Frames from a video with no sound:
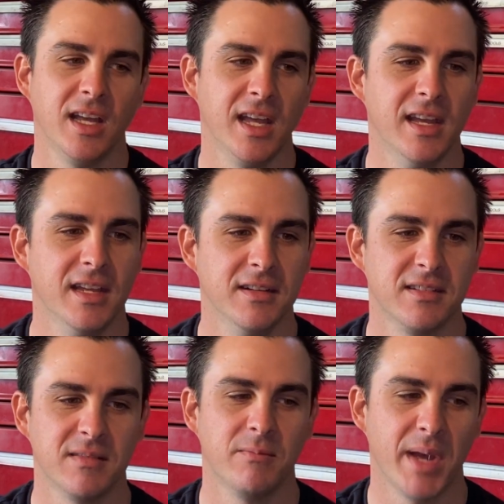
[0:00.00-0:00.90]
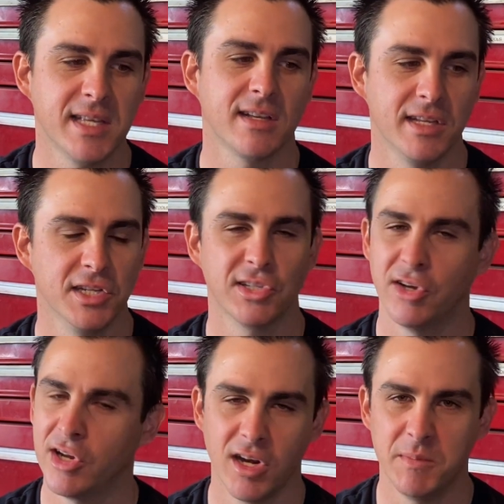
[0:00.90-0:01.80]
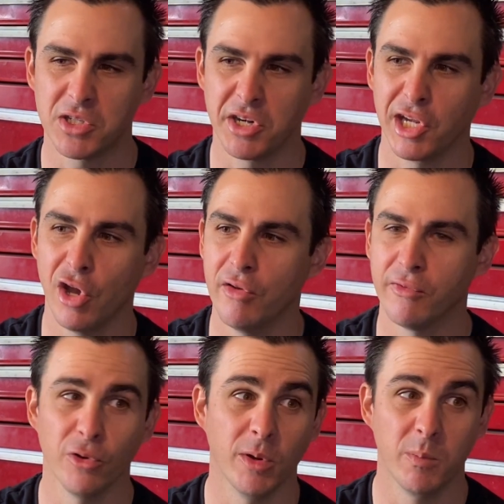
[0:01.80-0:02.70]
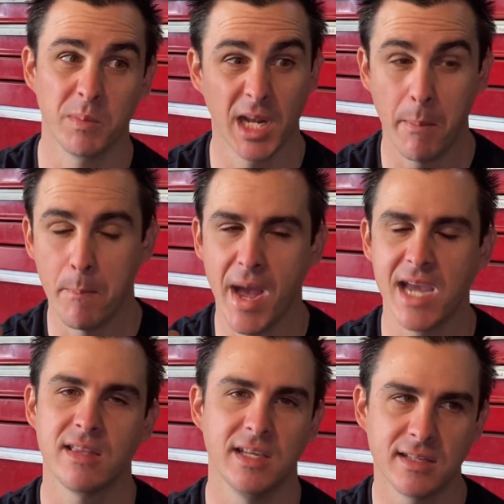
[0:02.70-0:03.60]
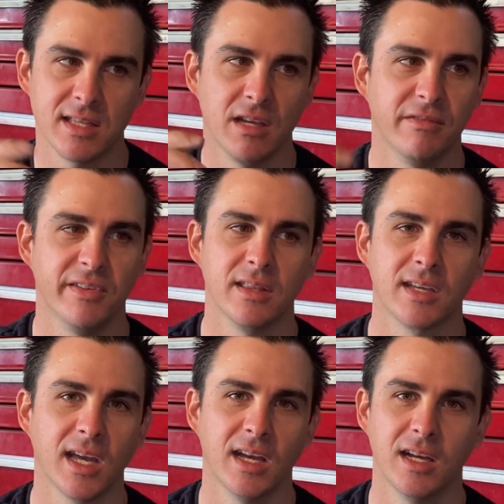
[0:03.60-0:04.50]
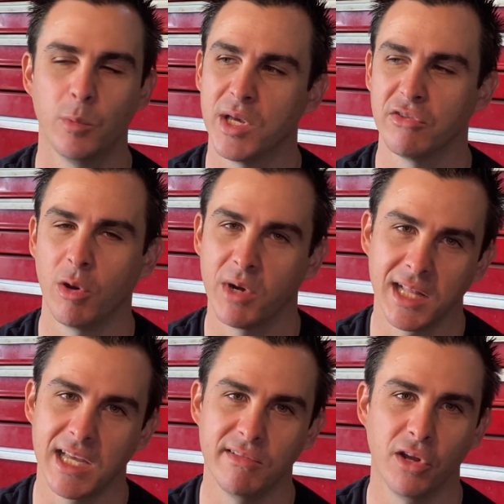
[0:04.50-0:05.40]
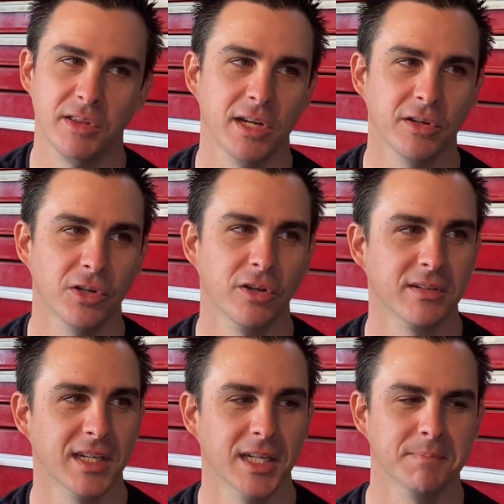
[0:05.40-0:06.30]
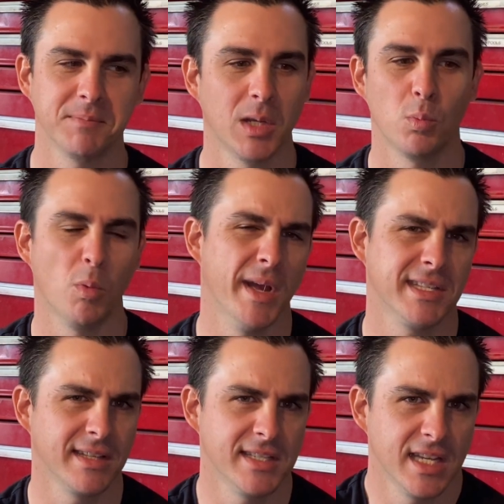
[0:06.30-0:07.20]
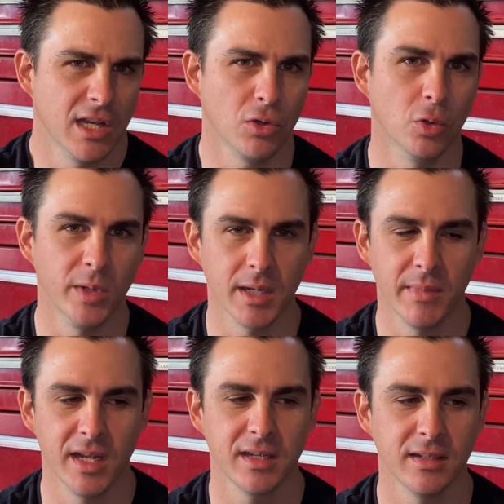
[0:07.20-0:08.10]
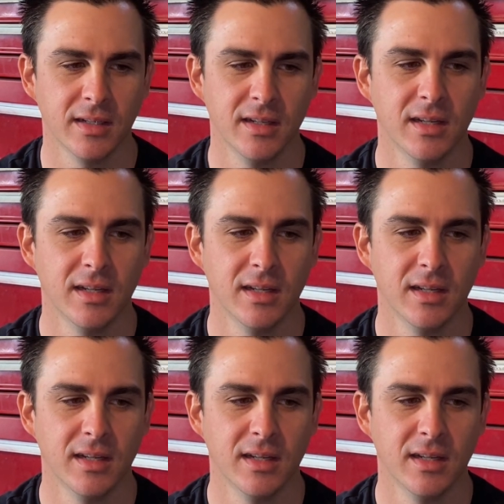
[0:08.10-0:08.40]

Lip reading: and basically decided I'm just going to go for it. I'm going to make this thing fit the car, whether I want to leave it on there or not. Basically see how cool we can make it.